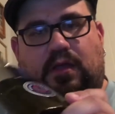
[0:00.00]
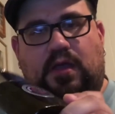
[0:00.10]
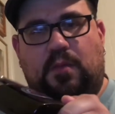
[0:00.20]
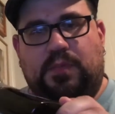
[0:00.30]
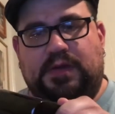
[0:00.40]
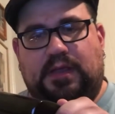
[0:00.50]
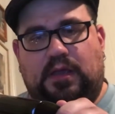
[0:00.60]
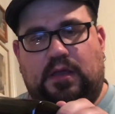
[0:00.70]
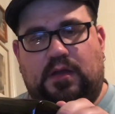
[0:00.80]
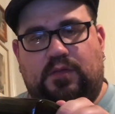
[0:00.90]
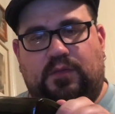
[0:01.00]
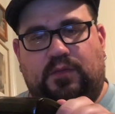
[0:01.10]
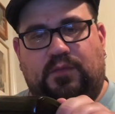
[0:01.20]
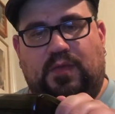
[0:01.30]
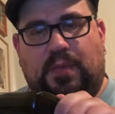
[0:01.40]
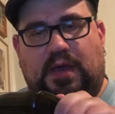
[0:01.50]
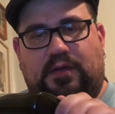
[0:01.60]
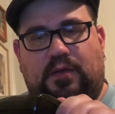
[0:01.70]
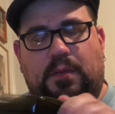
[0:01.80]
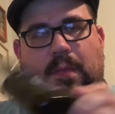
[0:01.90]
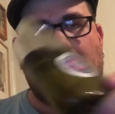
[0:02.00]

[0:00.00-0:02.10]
Company on the bottle.